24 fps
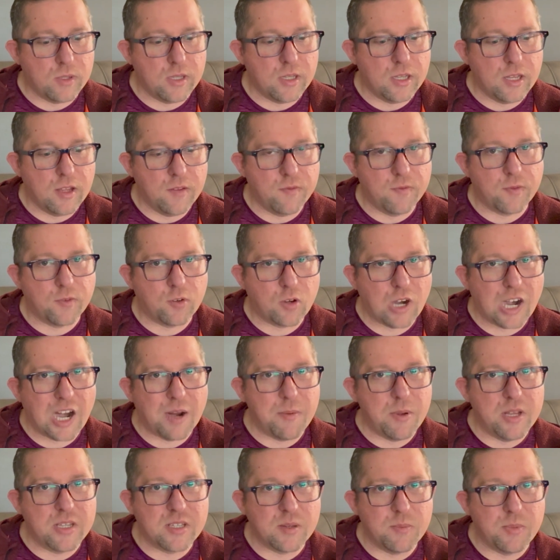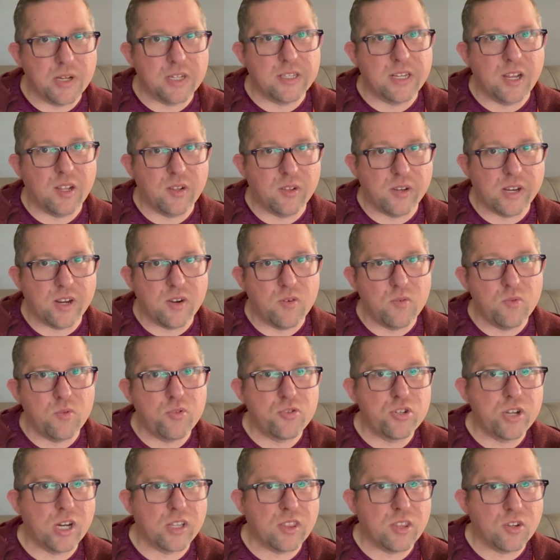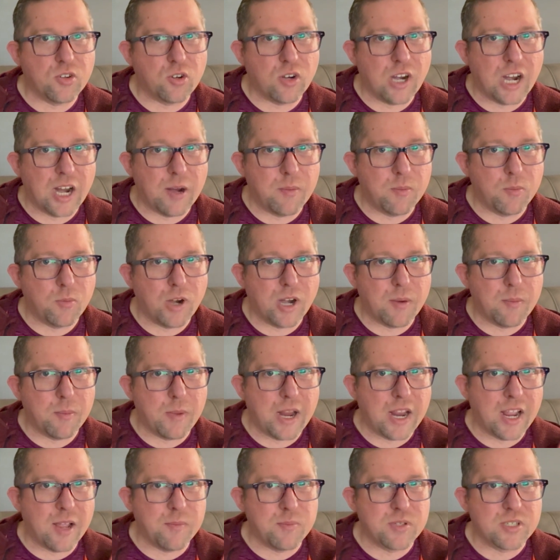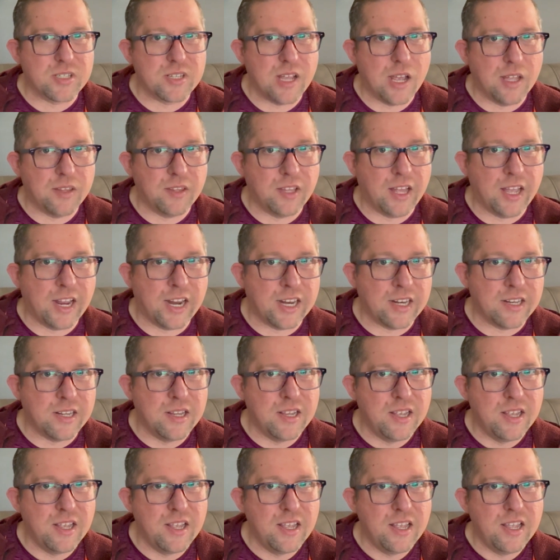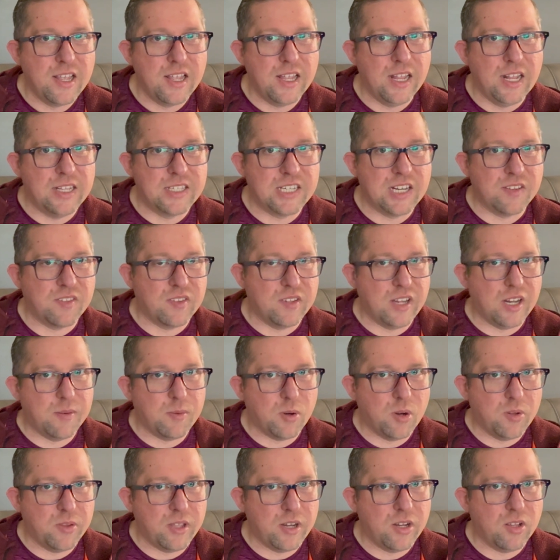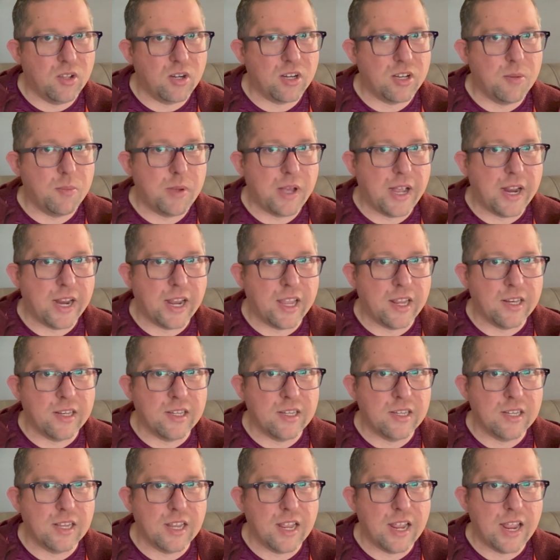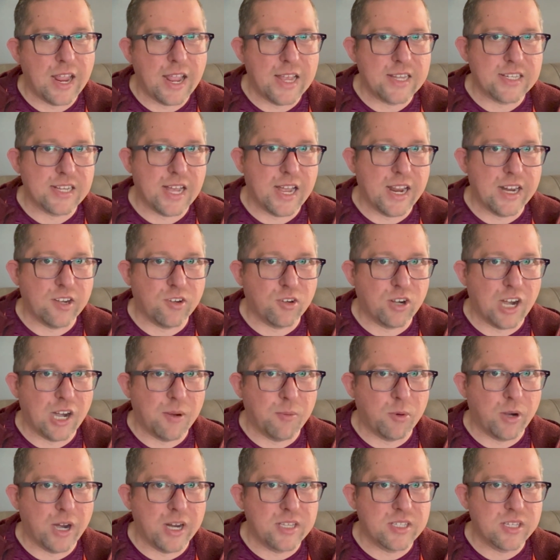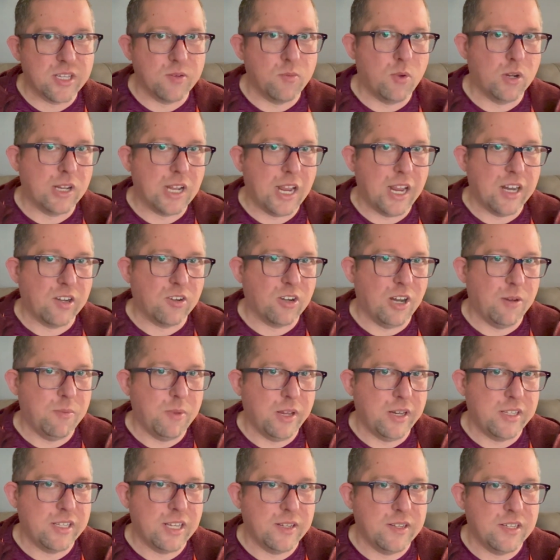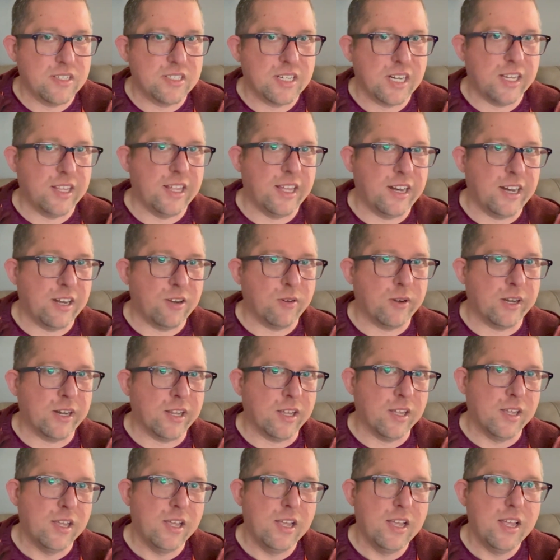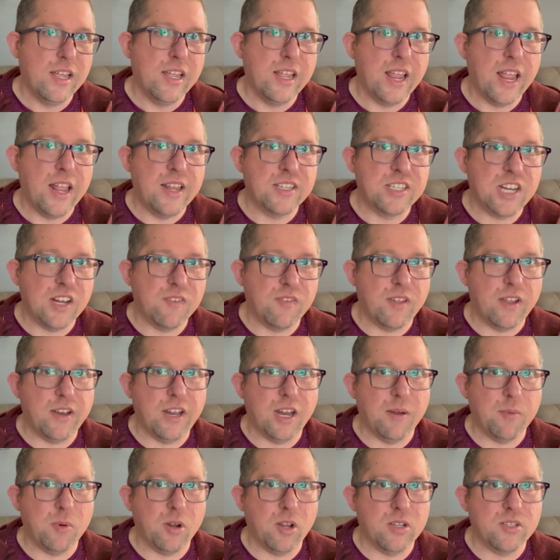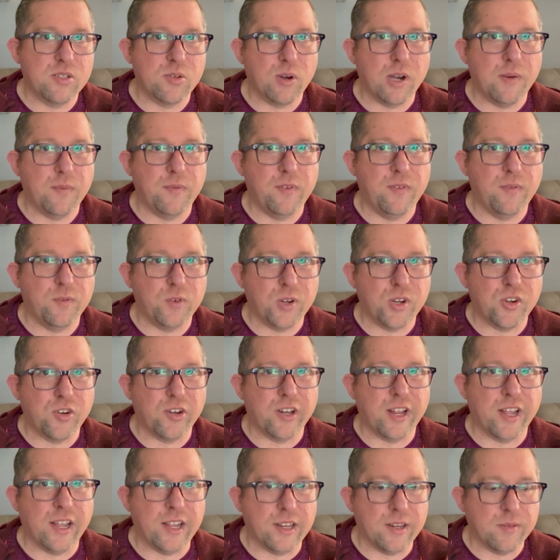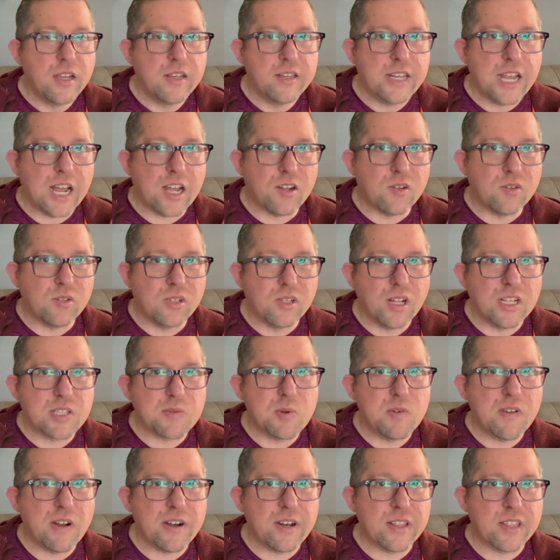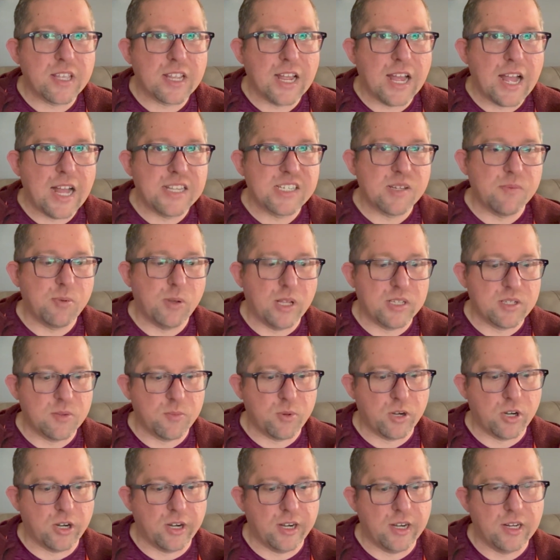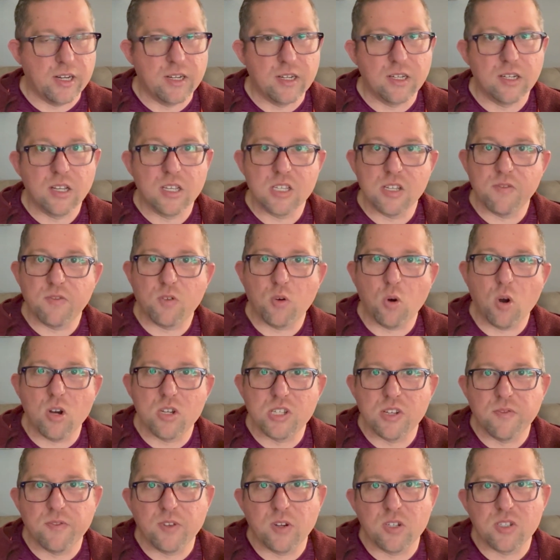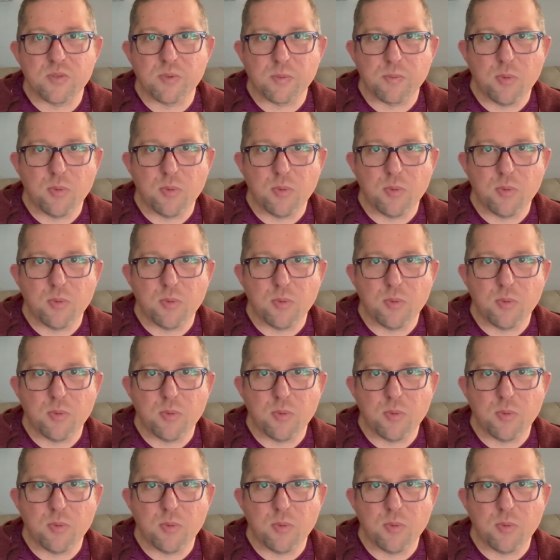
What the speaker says: if crime is a big deal to you, check the crime rate maps online and see if the neighborhood that you're looking to buy in has high crime rates and what kind of crime they tend to see in that area. And see if that neighborhood's the right fit for you or not. Now, let's move on to the cons of Pleasant Prairie. Because of course, if there's